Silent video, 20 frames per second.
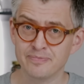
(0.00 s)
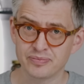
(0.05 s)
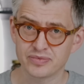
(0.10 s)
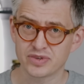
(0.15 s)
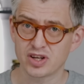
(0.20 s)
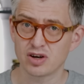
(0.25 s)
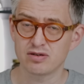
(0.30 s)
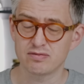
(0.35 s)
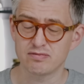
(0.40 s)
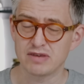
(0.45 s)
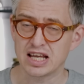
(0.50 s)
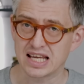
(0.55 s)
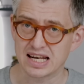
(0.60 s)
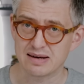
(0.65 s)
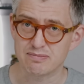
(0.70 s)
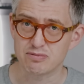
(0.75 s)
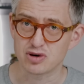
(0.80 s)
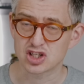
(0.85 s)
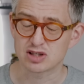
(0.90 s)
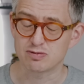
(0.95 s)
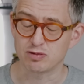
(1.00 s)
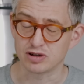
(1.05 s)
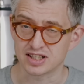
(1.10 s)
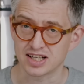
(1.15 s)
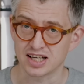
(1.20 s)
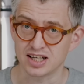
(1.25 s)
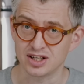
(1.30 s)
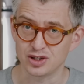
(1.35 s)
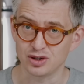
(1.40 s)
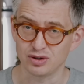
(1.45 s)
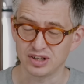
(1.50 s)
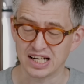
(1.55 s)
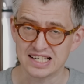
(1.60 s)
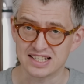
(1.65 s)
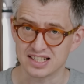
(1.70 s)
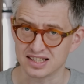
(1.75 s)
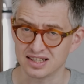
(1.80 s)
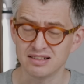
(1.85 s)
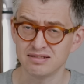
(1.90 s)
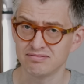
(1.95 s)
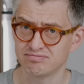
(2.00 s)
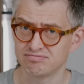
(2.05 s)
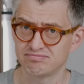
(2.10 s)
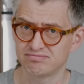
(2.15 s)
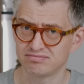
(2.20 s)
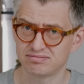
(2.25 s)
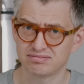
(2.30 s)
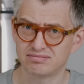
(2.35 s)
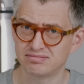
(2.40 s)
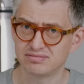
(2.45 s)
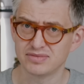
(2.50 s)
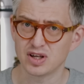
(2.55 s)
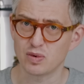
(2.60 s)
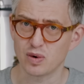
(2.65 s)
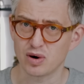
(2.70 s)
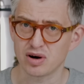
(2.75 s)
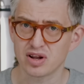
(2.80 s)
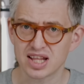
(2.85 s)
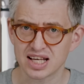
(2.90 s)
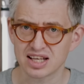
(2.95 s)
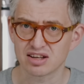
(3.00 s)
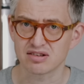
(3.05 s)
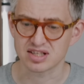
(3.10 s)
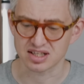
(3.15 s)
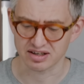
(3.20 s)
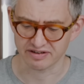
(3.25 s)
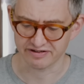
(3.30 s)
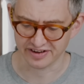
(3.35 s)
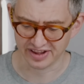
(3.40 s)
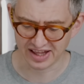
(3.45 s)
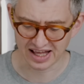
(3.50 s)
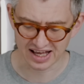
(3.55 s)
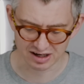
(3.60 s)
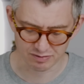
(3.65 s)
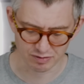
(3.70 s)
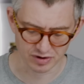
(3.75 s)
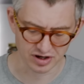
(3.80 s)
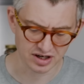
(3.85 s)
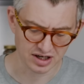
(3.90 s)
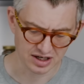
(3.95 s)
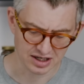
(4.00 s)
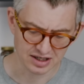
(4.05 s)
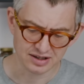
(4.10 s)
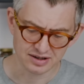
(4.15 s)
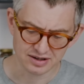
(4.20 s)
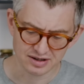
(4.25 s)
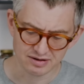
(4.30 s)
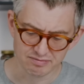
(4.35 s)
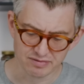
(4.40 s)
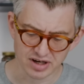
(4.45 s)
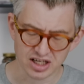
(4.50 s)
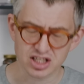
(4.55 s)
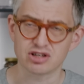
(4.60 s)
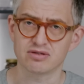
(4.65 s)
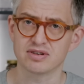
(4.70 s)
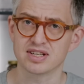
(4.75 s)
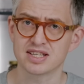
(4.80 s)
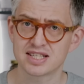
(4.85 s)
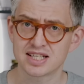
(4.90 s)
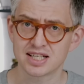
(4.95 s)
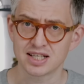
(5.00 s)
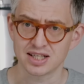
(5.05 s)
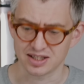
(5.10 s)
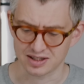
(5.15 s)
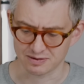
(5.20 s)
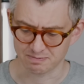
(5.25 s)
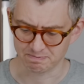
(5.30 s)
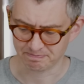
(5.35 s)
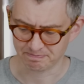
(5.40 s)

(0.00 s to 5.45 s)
Don't make it impossible to undo later. You won't thank yourself for that, but make sure it's tight.